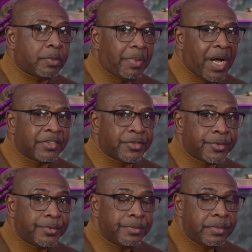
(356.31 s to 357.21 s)

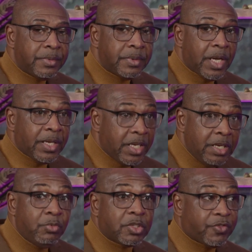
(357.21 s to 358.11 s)
apostle, and
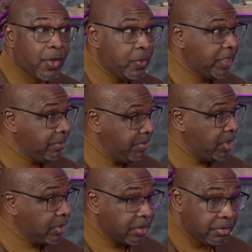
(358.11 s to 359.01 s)
he was flowing in
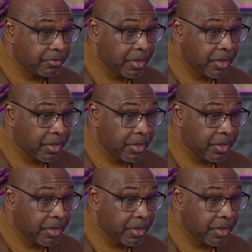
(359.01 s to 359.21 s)
miracles.